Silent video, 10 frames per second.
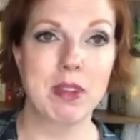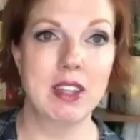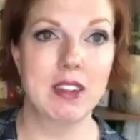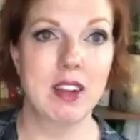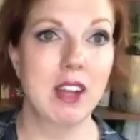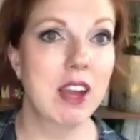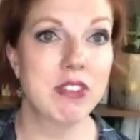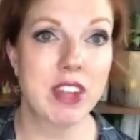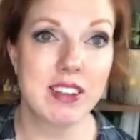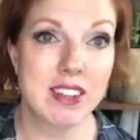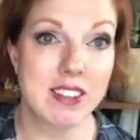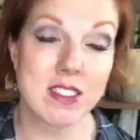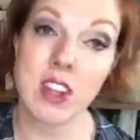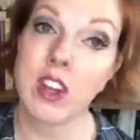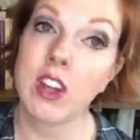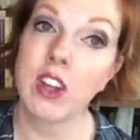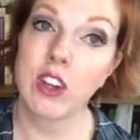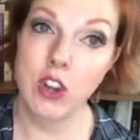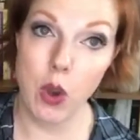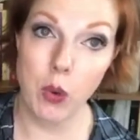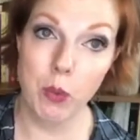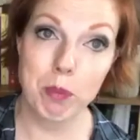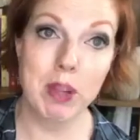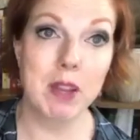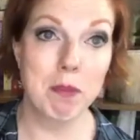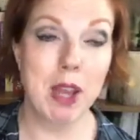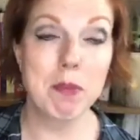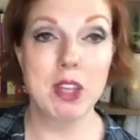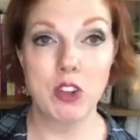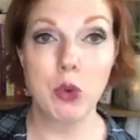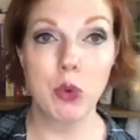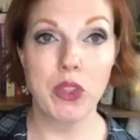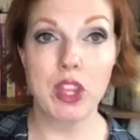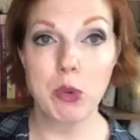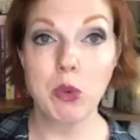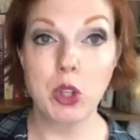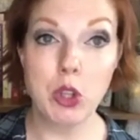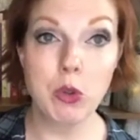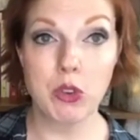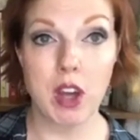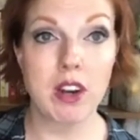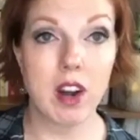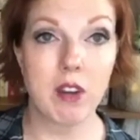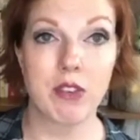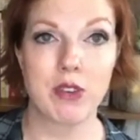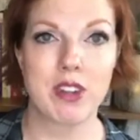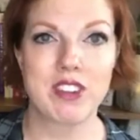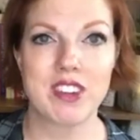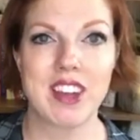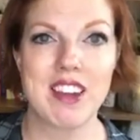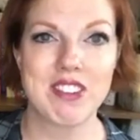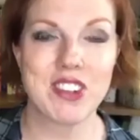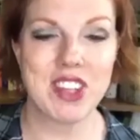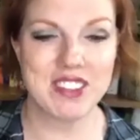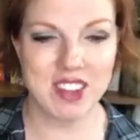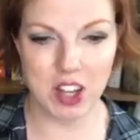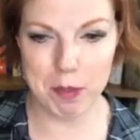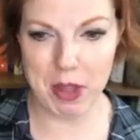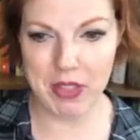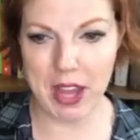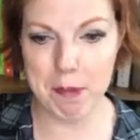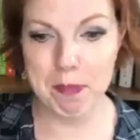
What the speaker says: Is it a life sentence? No, but it might be a tool that you use on and off for the rest of your life. So let's talk about that.